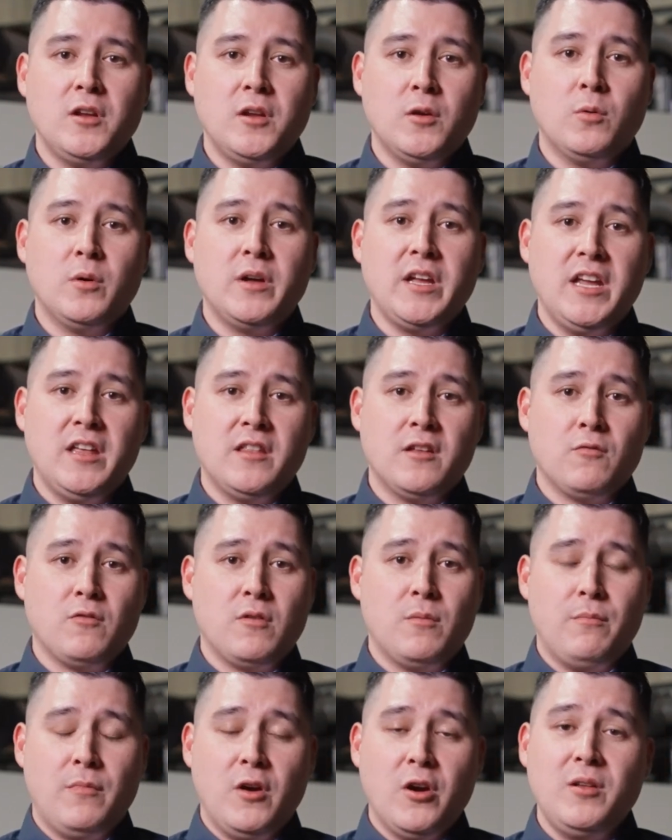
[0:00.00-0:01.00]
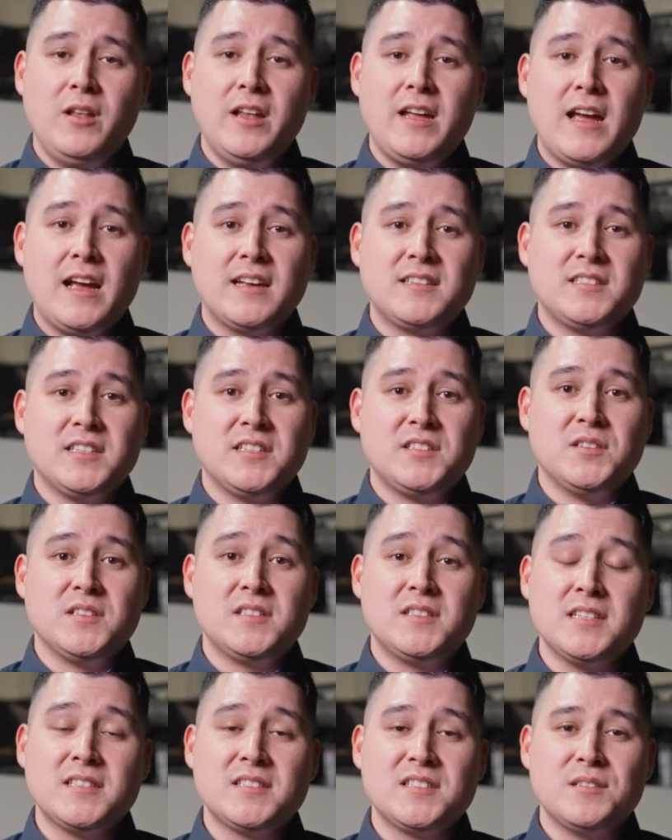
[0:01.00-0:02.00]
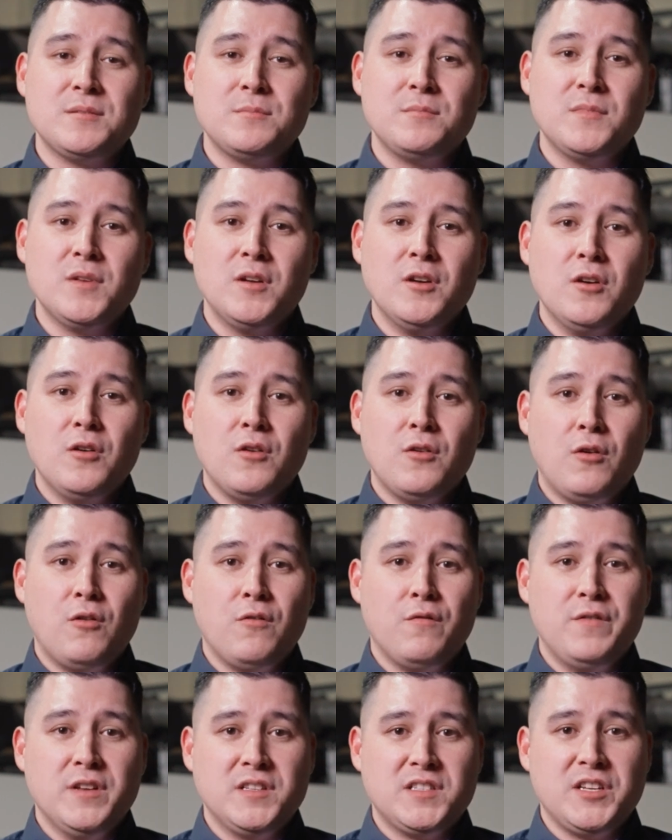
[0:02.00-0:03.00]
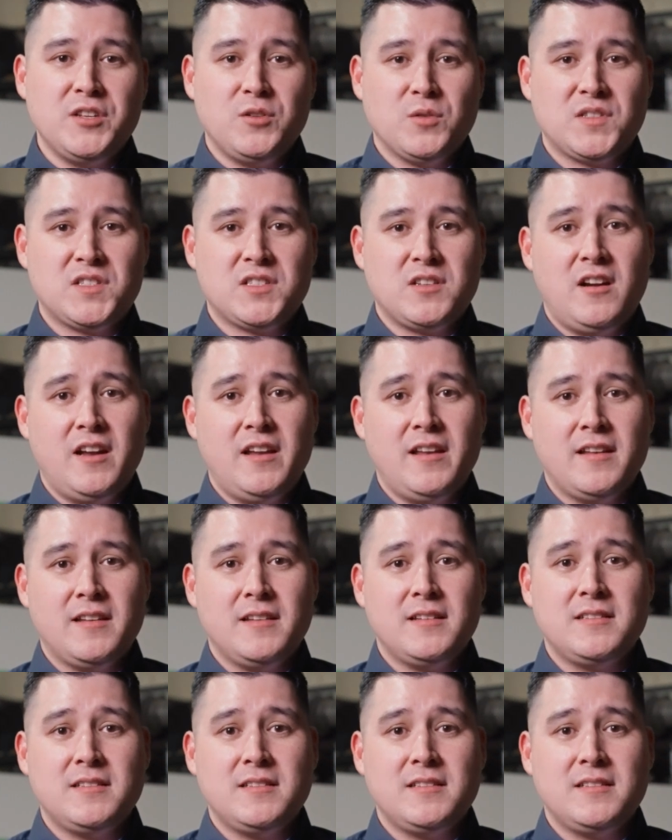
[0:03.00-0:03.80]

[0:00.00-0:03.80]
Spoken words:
who will either remotely access your system or visit your site,